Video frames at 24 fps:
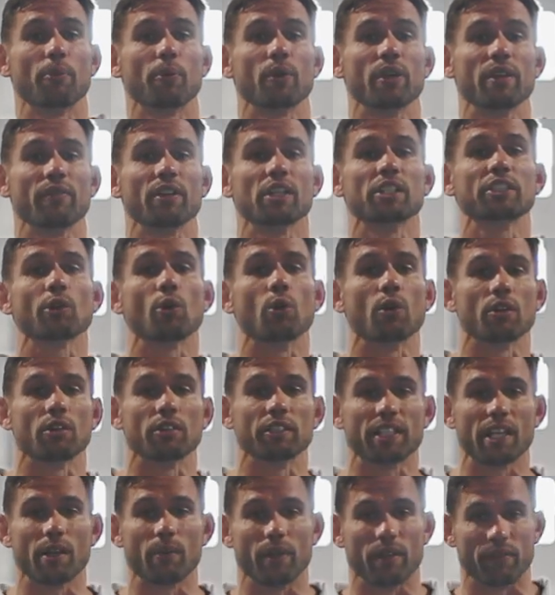previous
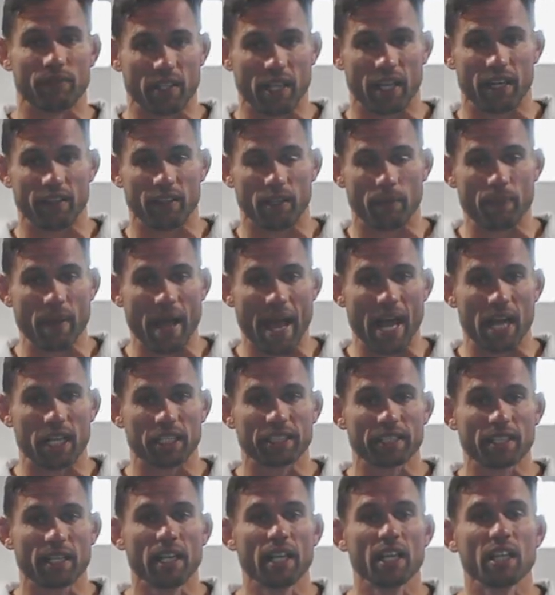orders that we've done in the
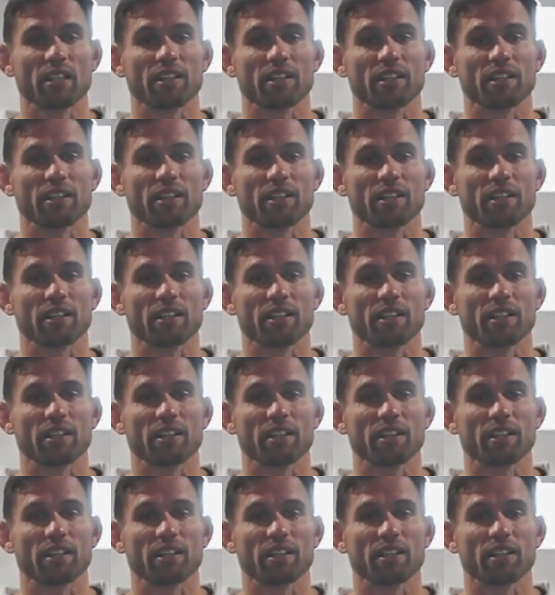past.